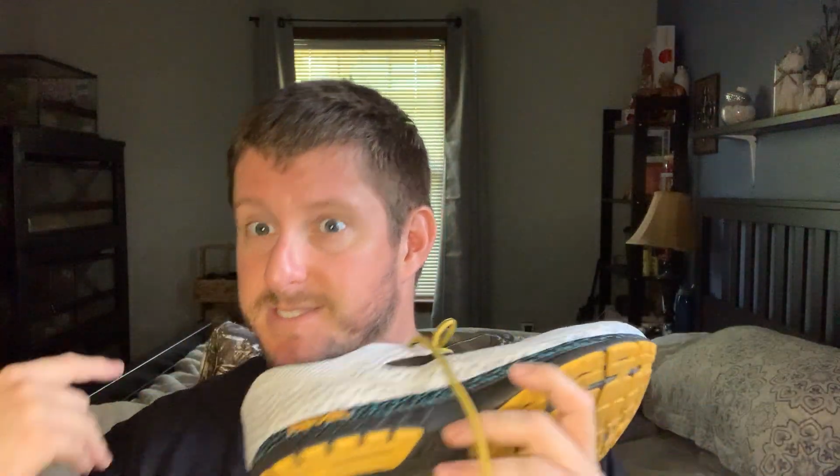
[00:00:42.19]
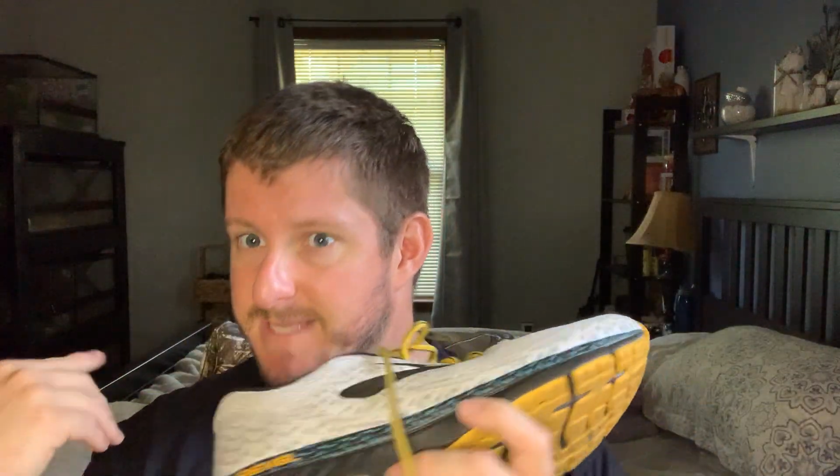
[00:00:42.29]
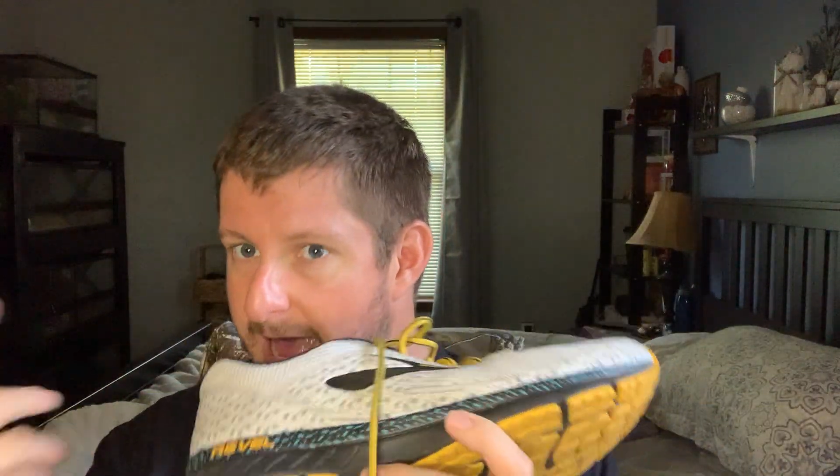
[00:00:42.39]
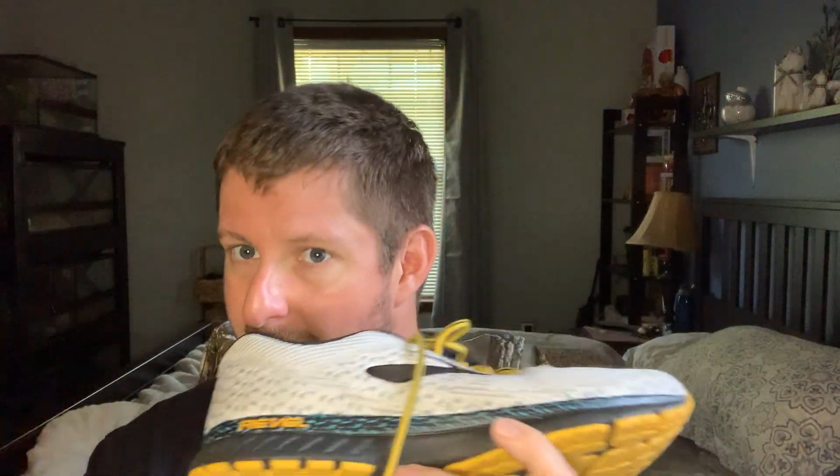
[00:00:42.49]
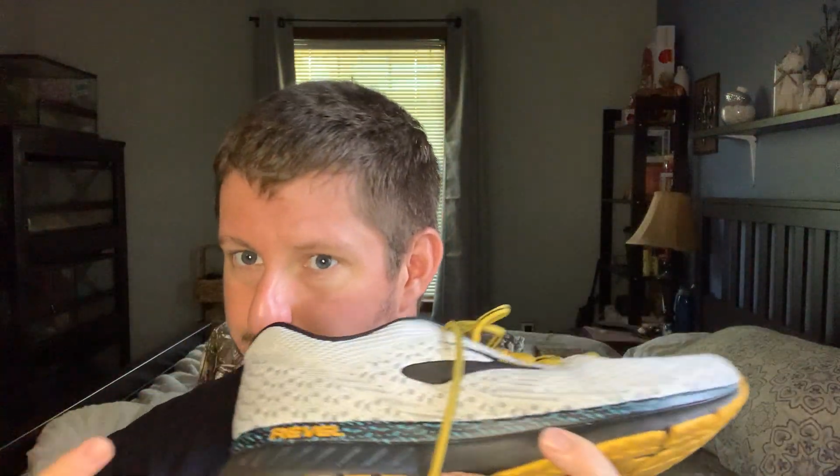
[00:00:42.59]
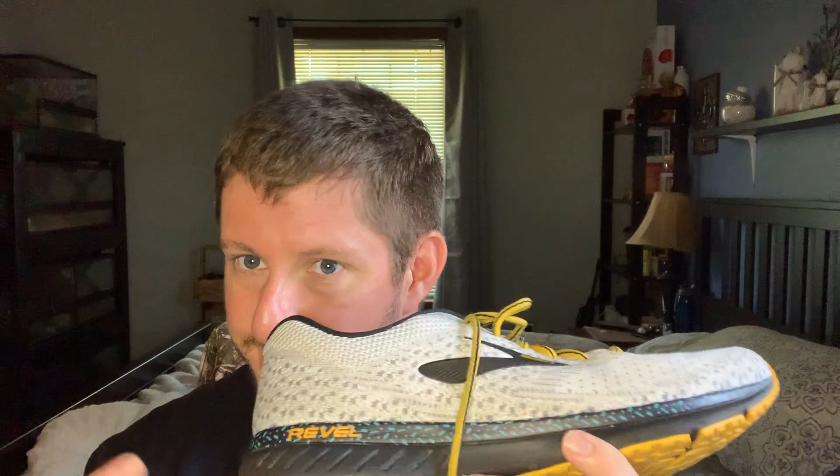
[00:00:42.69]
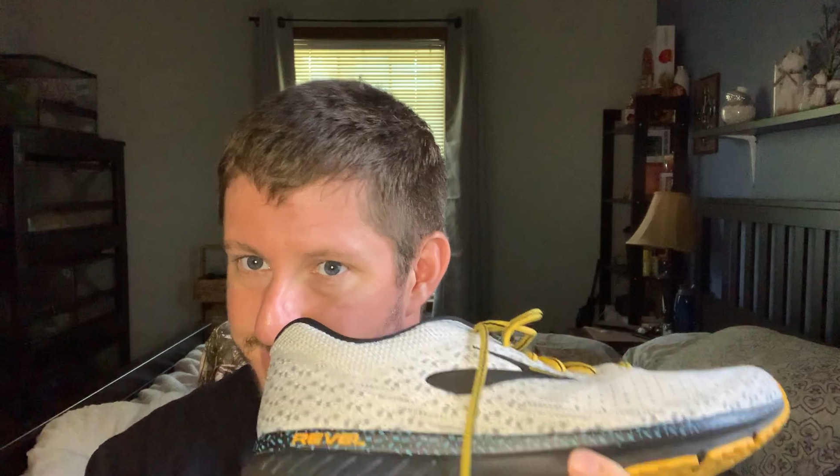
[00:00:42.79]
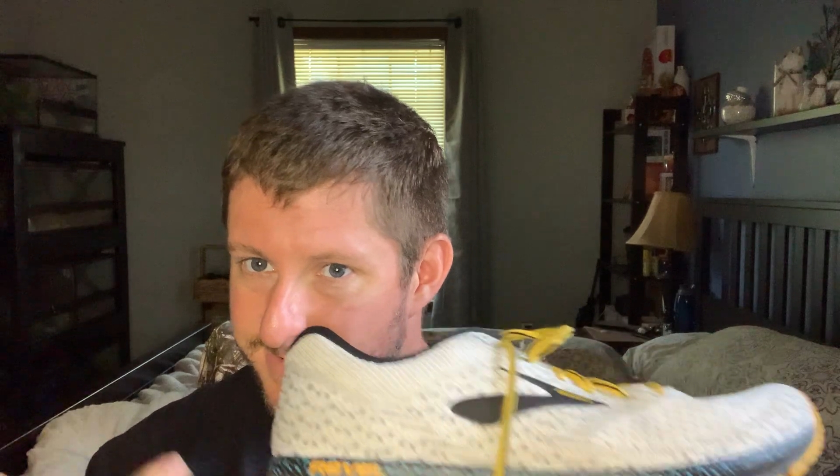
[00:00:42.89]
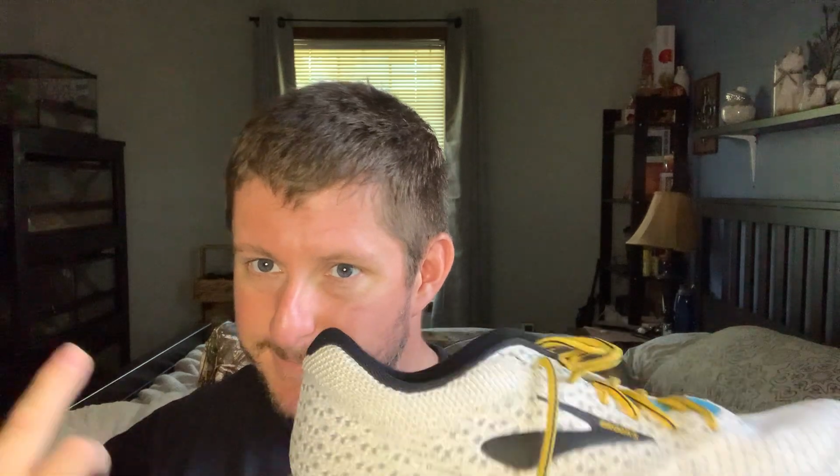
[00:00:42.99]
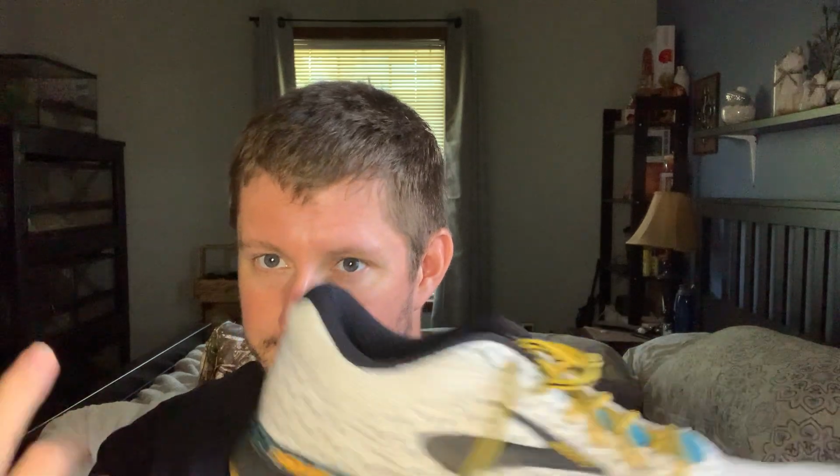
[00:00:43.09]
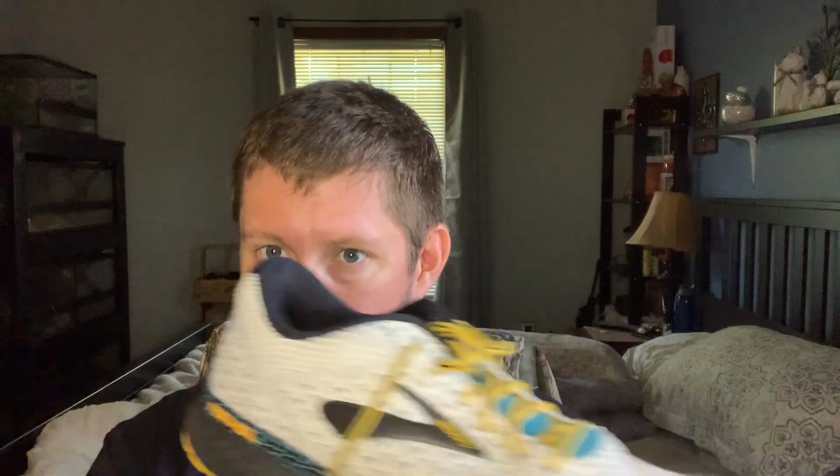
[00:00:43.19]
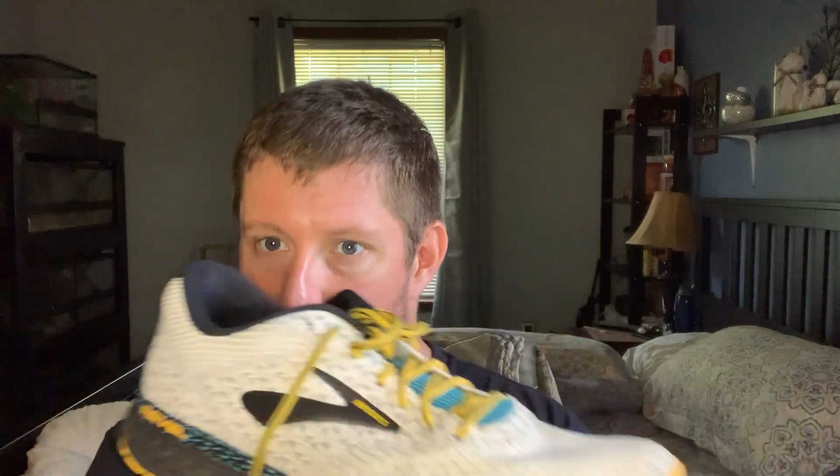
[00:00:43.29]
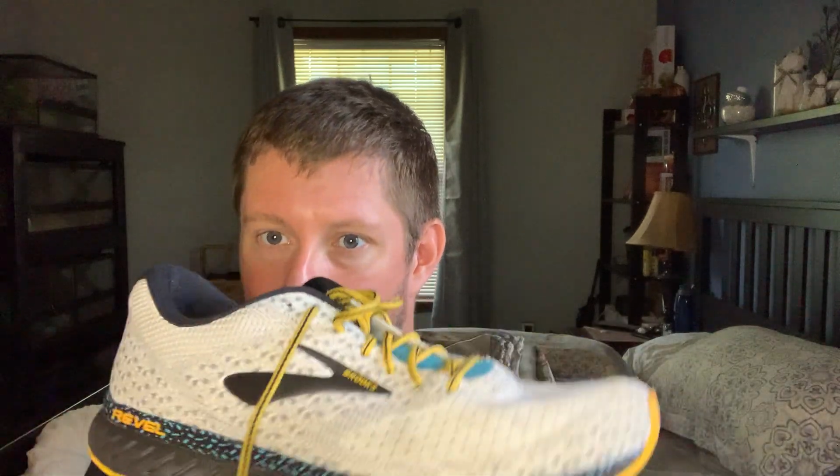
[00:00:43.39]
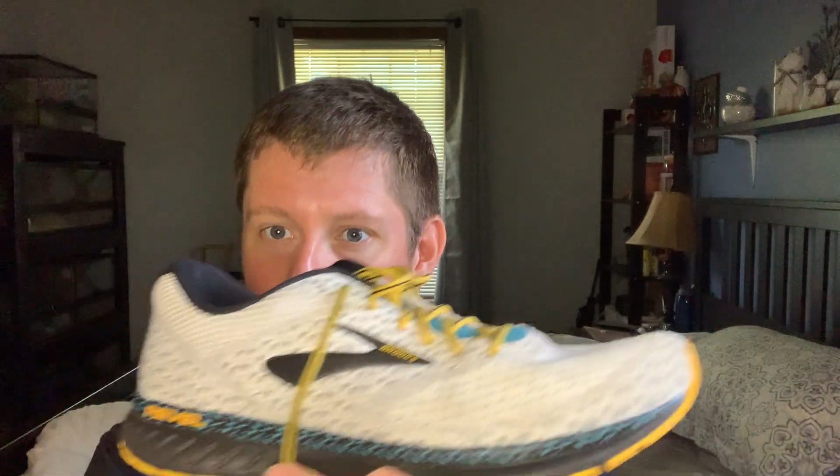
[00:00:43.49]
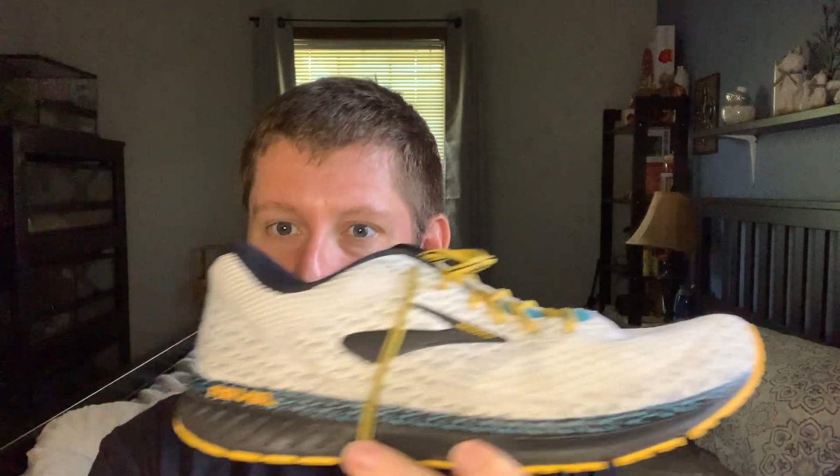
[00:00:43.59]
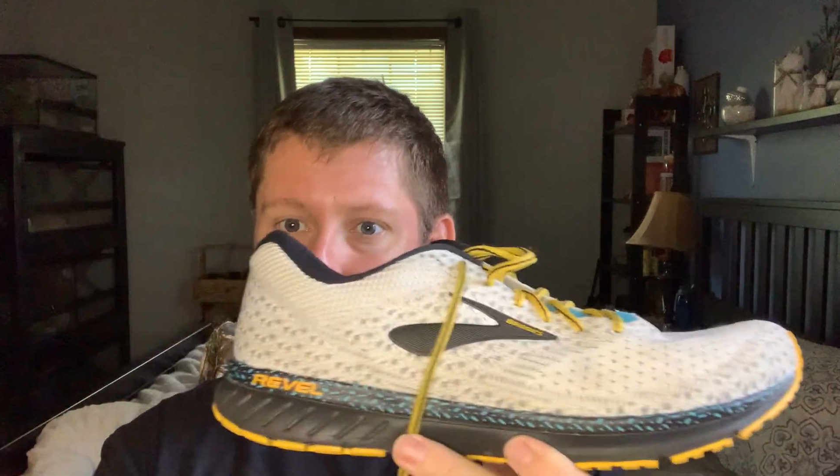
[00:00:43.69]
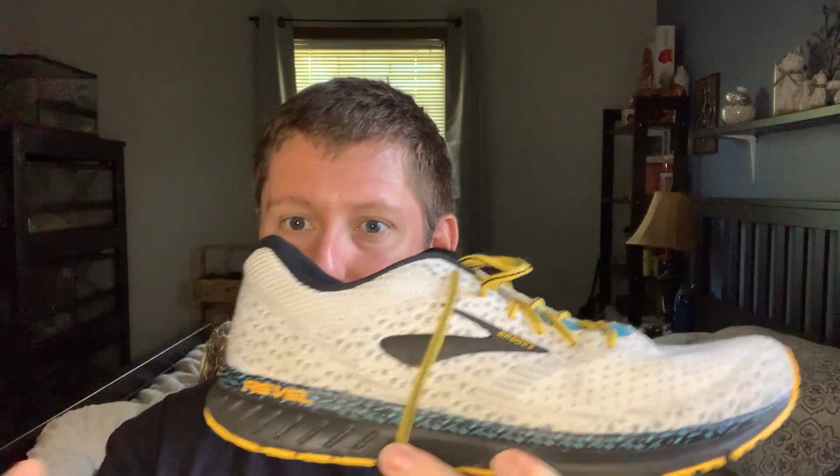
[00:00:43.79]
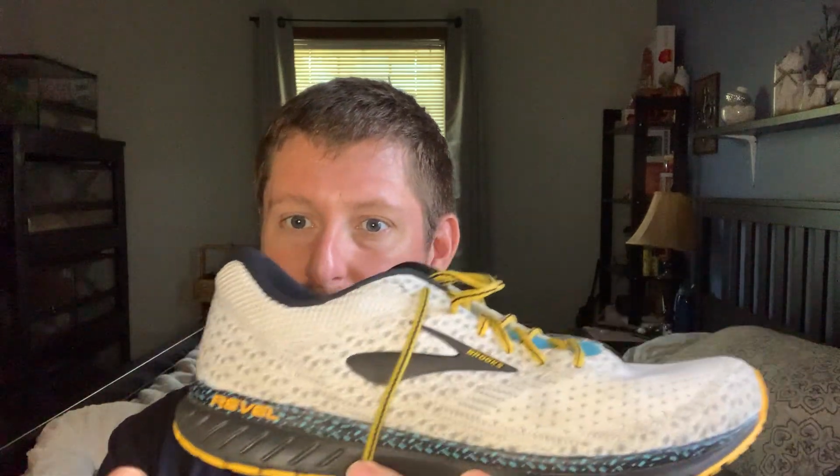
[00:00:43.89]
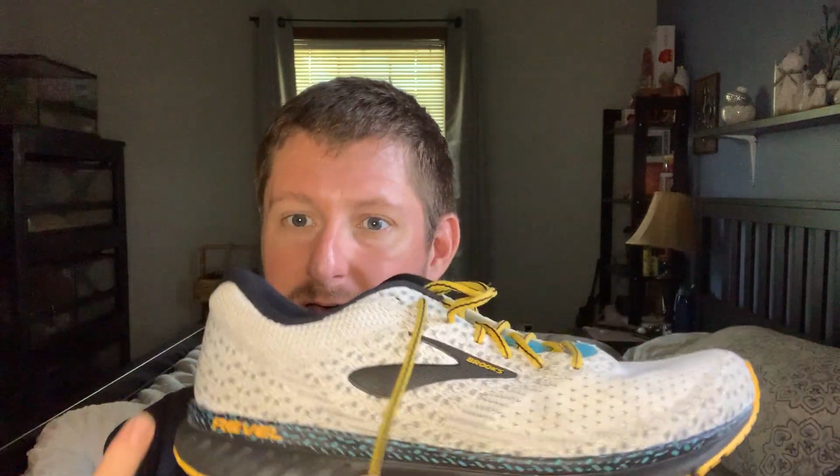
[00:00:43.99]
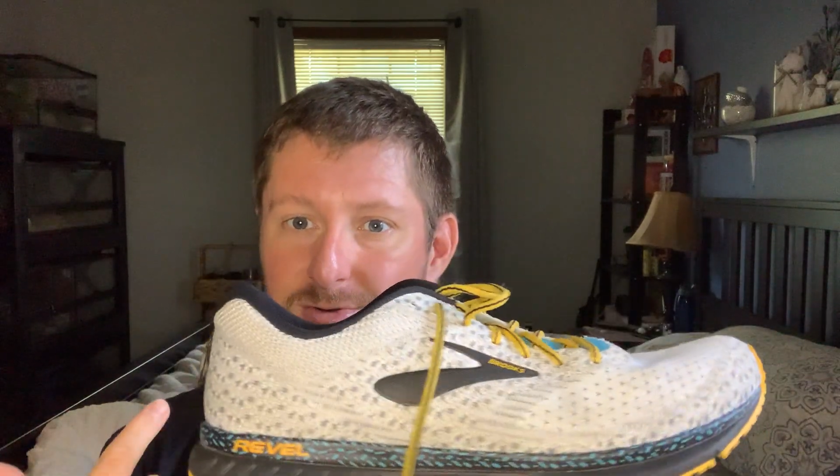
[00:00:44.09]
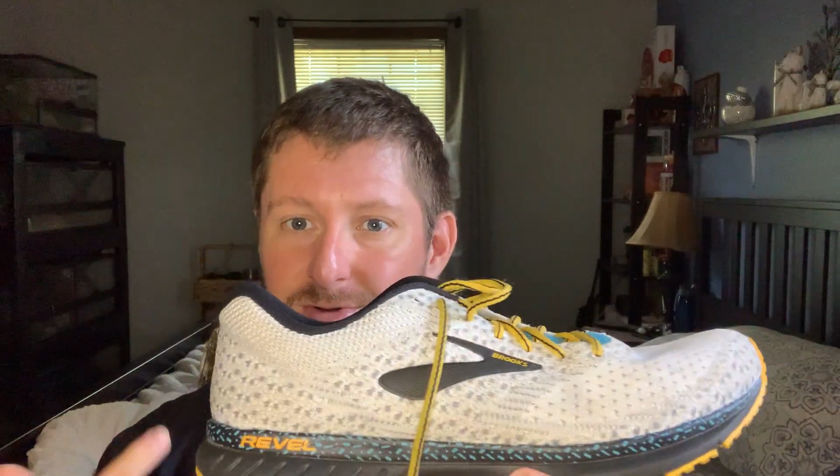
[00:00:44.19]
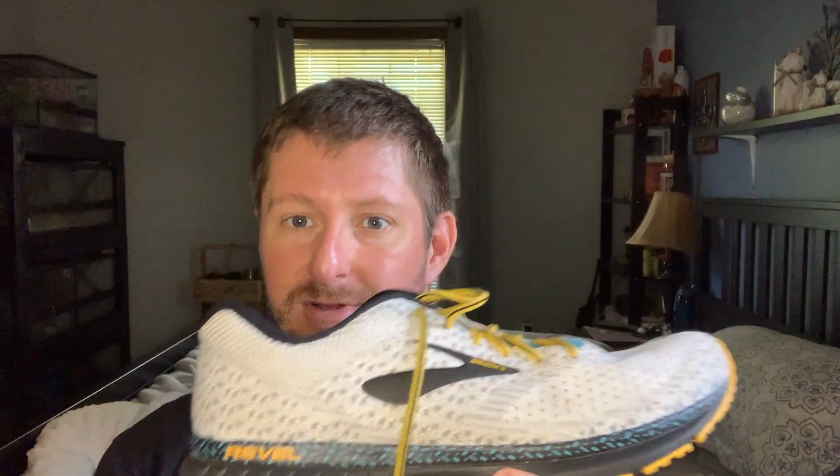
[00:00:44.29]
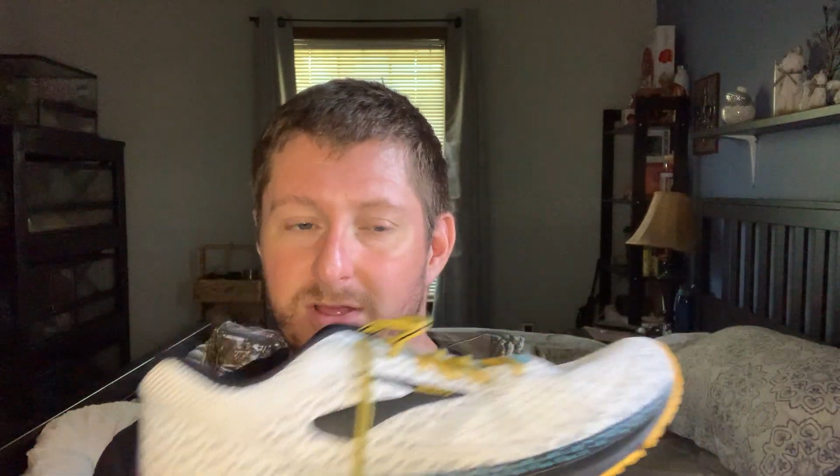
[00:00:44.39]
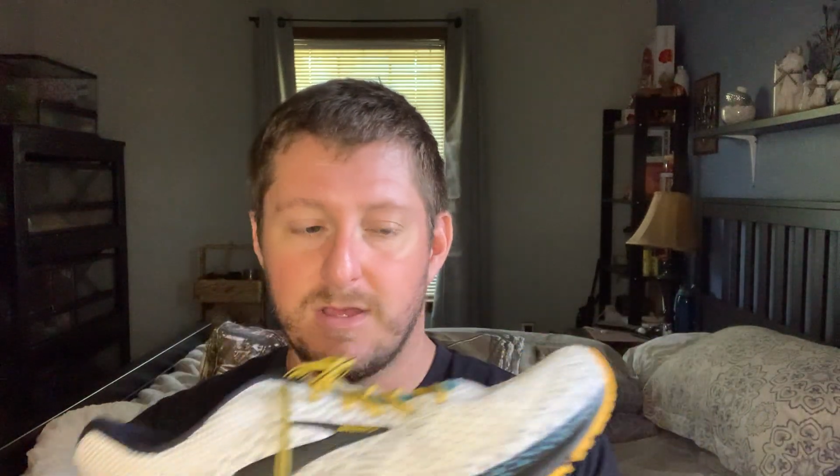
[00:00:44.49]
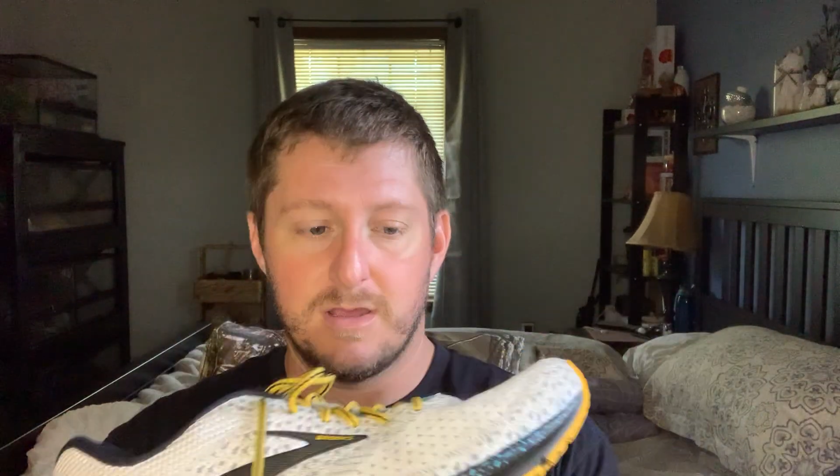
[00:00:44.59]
Zap model,